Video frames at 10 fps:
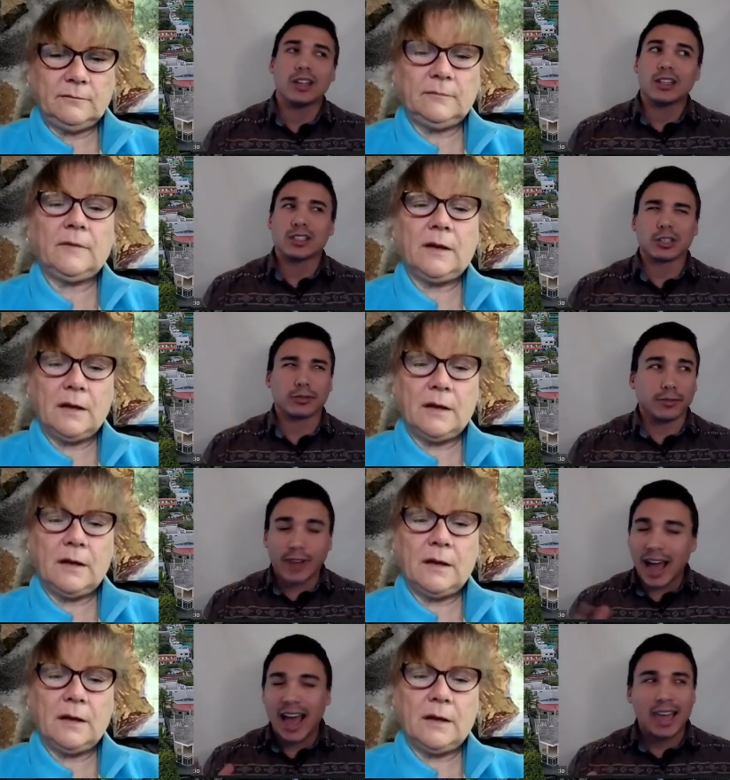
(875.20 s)

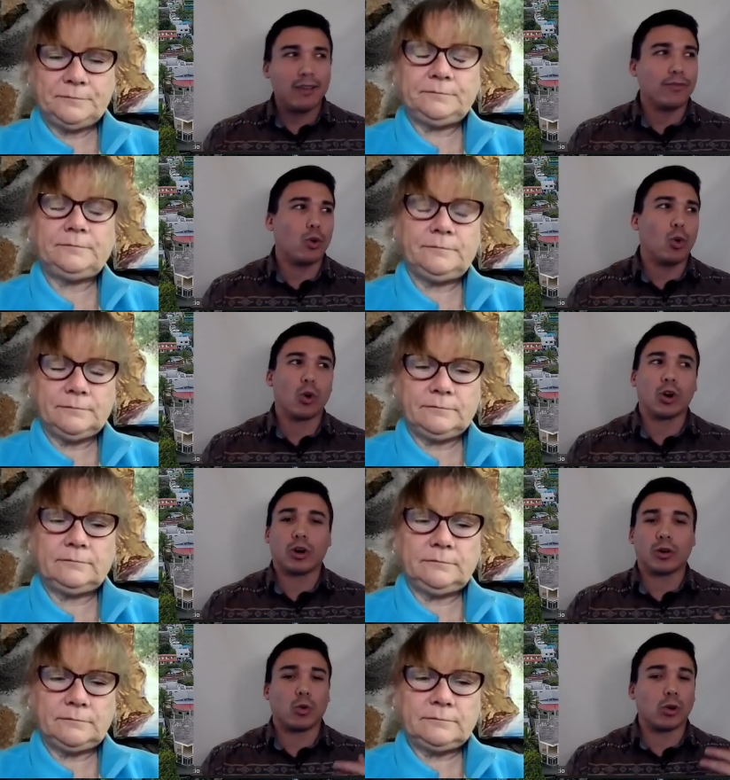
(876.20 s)
Speaker 1: survive
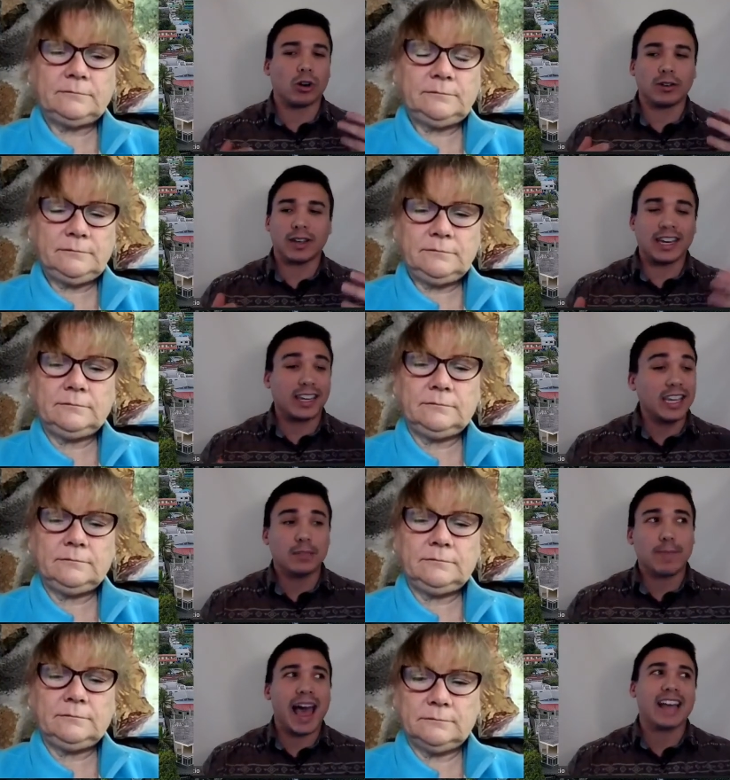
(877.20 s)
or, or at
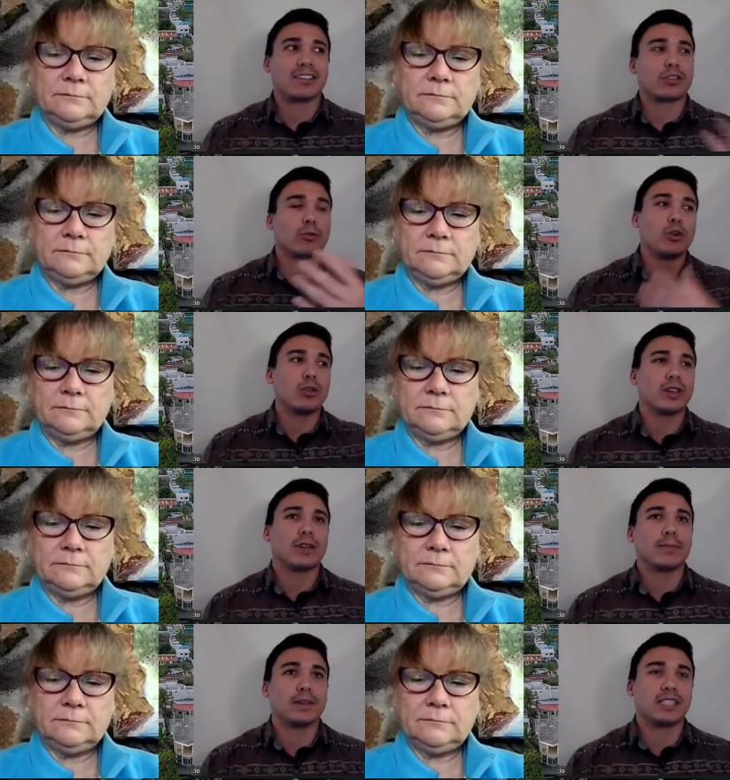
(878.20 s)
least pass through
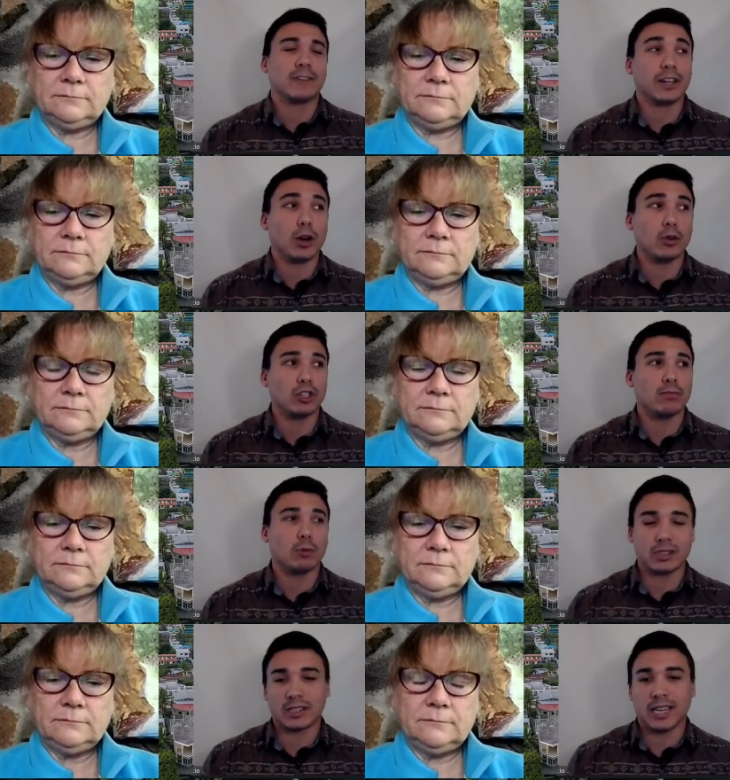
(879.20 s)
the Pacific Ocean
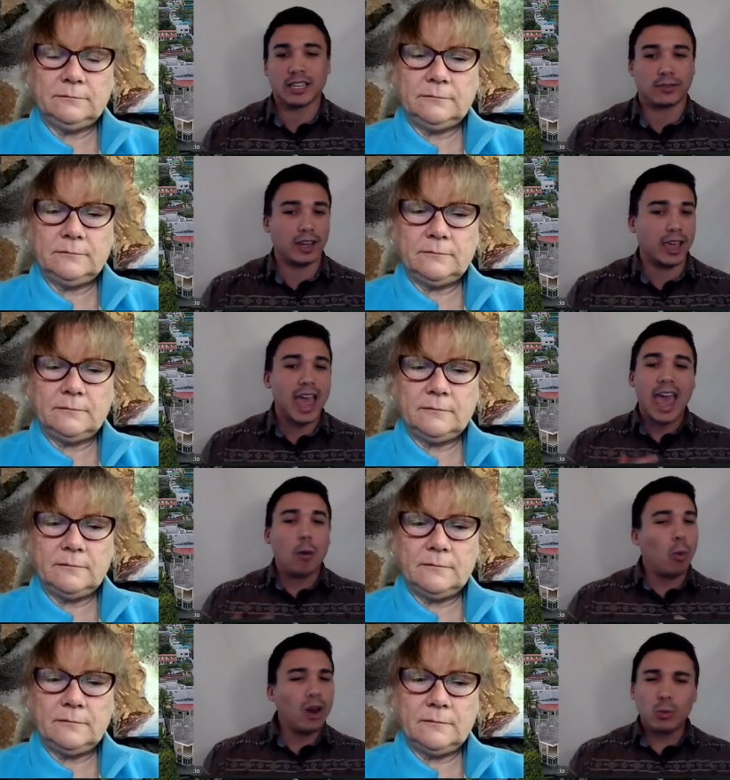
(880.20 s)
more successfully.
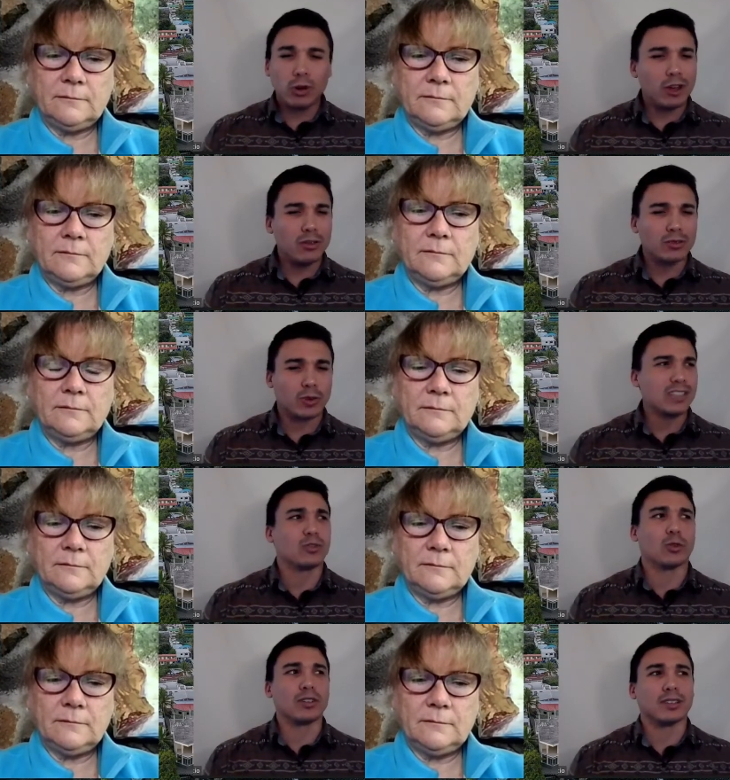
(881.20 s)
What were those
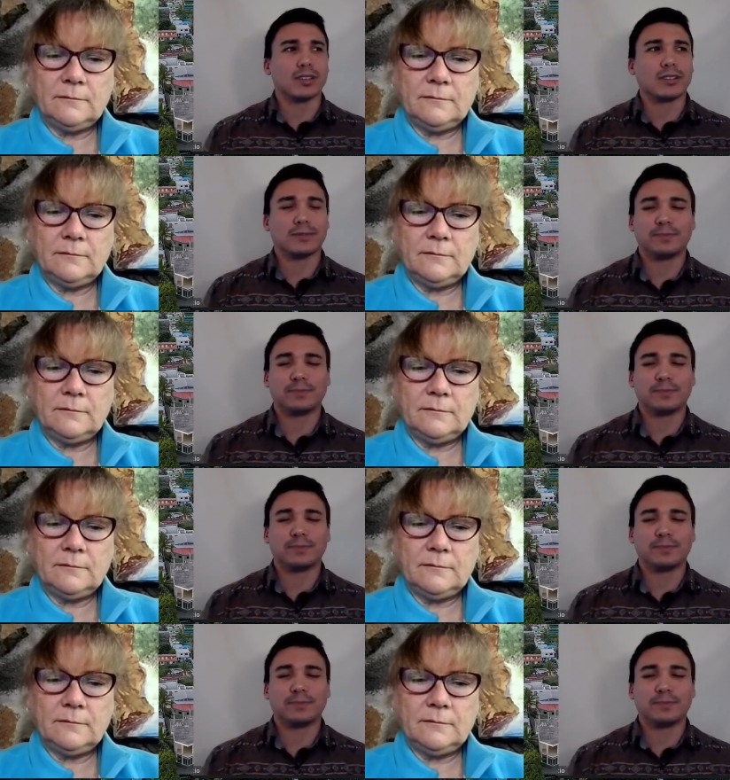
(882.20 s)
resources?